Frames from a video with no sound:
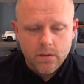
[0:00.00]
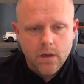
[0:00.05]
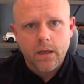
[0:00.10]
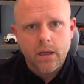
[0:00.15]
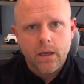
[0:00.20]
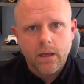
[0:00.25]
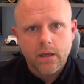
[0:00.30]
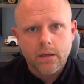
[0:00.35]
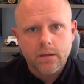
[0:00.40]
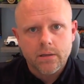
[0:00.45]

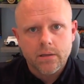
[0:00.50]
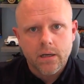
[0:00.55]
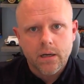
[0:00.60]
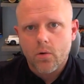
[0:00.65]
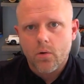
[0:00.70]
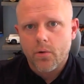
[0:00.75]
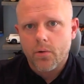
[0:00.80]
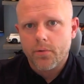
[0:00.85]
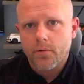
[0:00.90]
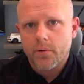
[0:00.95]
and
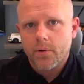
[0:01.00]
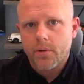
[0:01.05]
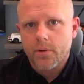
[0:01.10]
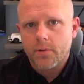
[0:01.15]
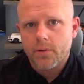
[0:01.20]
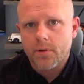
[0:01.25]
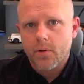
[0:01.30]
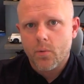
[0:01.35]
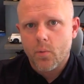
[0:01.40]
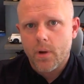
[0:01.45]
on
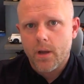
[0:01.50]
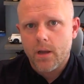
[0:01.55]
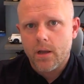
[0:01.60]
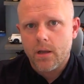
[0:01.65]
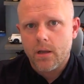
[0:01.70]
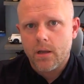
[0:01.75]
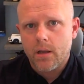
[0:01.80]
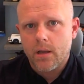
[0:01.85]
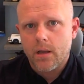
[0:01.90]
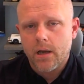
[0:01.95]
the
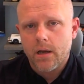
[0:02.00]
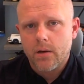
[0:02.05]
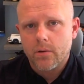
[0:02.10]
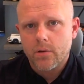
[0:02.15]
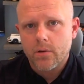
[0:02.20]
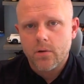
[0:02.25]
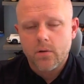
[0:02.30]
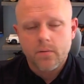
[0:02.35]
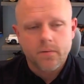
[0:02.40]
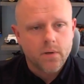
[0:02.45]
way
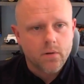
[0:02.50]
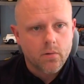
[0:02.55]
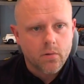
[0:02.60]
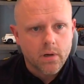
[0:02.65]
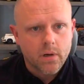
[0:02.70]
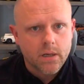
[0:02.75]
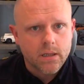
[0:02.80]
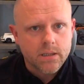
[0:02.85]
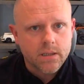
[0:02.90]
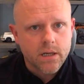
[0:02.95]
out of the
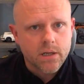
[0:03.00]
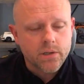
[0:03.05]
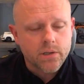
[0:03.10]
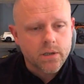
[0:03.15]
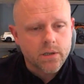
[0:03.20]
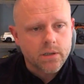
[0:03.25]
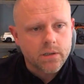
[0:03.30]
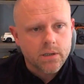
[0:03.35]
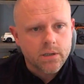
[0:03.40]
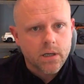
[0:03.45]

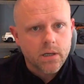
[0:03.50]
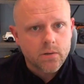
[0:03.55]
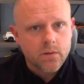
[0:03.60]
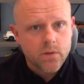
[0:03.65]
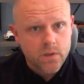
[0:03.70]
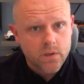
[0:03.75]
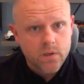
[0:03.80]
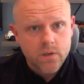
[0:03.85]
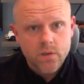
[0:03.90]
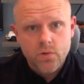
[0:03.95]
organization, they
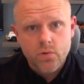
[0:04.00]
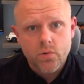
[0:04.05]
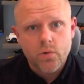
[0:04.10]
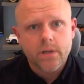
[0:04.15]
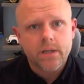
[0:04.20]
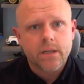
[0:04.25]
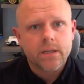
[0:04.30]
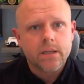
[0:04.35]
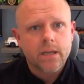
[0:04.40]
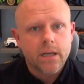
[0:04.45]
just
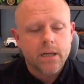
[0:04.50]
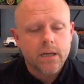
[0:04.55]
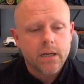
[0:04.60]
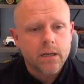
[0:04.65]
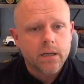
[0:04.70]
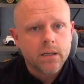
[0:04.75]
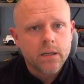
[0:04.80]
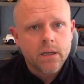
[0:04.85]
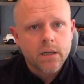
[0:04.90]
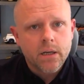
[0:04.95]
destroy the data